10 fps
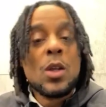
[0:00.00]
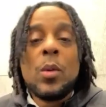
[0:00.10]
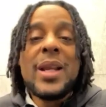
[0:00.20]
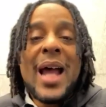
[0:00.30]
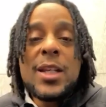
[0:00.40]

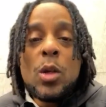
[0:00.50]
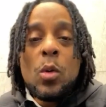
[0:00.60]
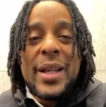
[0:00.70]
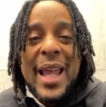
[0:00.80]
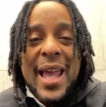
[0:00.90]
We're not
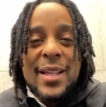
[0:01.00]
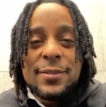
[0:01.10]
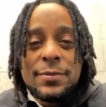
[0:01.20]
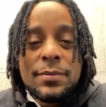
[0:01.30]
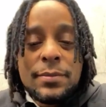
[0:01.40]
doing that.
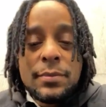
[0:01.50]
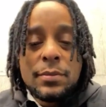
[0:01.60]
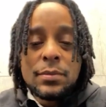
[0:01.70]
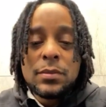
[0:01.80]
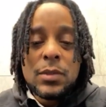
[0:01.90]

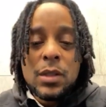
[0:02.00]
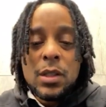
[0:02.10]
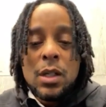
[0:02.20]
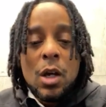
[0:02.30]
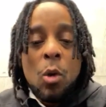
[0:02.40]

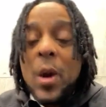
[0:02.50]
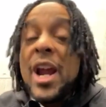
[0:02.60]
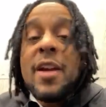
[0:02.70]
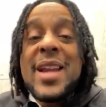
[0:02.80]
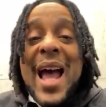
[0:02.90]

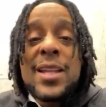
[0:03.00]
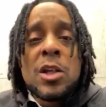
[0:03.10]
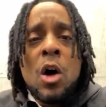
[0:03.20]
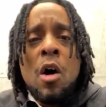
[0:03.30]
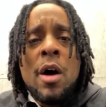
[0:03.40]
We're
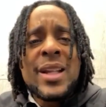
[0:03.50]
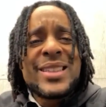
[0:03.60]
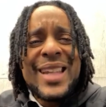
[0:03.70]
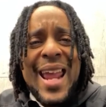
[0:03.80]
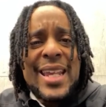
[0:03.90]
not gonna
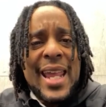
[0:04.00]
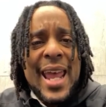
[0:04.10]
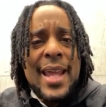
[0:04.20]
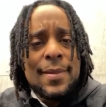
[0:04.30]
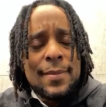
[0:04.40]
take
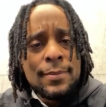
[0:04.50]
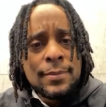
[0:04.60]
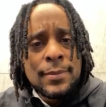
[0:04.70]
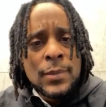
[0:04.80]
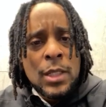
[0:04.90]
it.
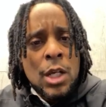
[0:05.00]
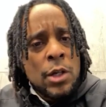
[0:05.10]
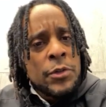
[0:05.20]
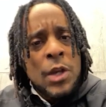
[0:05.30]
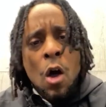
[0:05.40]

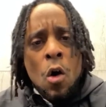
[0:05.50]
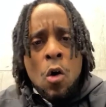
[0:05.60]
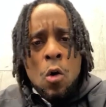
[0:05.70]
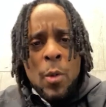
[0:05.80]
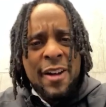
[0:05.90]

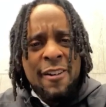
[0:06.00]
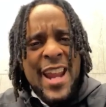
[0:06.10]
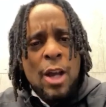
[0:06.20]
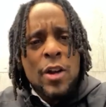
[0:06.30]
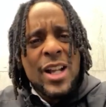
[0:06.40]
No, we
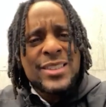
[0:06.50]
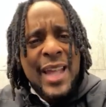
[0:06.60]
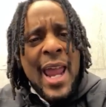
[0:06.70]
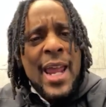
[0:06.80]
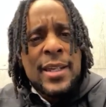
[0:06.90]
ain't gonna
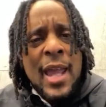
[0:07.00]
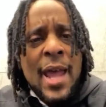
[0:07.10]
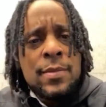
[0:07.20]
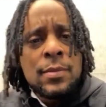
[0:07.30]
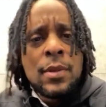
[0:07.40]
take
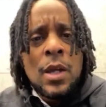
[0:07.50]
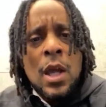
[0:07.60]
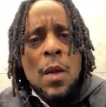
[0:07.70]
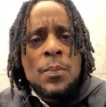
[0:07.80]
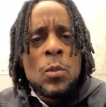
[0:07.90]
it.
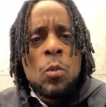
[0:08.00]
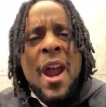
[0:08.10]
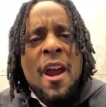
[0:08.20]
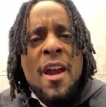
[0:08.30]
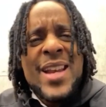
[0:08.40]

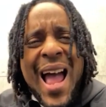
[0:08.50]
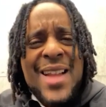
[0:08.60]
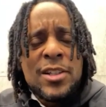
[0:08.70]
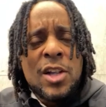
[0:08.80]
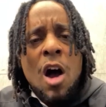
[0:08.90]
We're
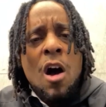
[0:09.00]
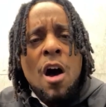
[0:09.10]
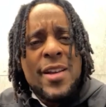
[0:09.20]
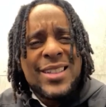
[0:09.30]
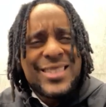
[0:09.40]
not
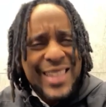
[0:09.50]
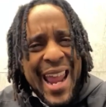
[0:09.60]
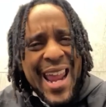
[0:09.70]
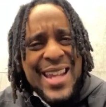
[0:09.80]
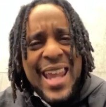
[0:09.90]
gonna
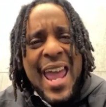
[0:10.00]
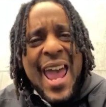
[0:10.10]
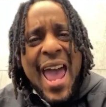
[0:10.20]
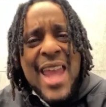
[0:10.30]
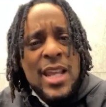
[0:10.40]
take
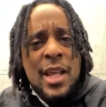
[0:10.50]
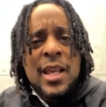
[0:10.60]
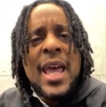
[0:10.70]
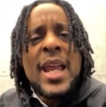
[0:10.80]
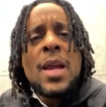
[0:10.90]

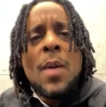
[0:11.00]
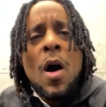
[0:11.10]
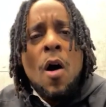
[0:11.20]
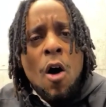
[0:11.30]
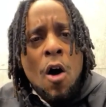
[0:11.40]
it
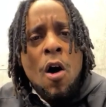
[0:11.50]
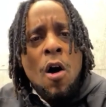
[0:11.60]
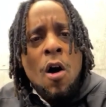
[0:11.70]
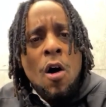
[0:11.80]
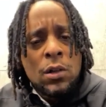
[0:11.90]

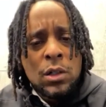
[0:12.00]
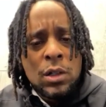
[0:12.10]
anymore.